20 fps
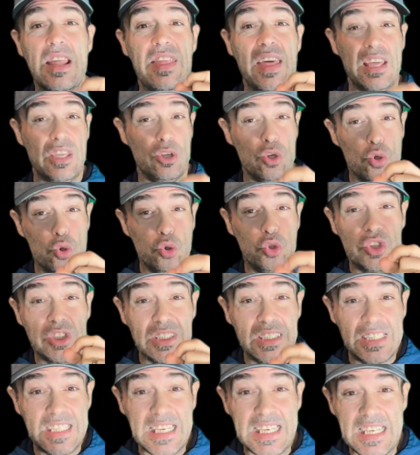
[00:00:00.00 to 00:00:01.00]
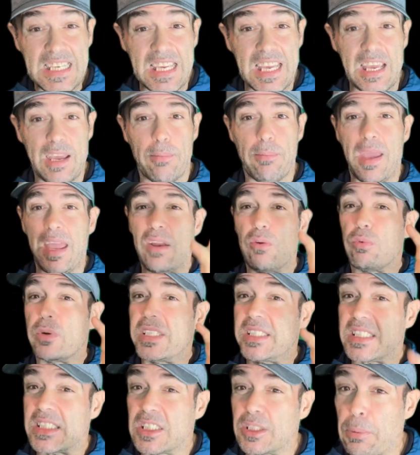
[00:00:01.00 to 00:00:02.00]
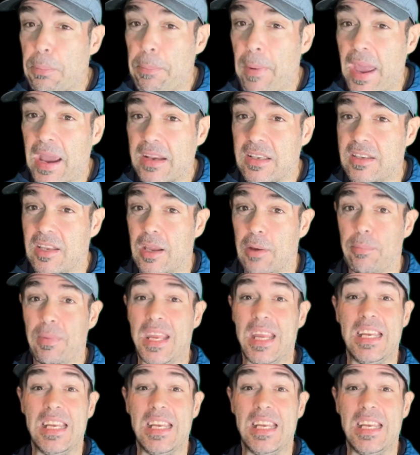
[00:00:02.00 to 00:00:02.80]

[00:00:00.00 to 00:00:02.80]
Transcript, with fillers: that you seek him and respect him.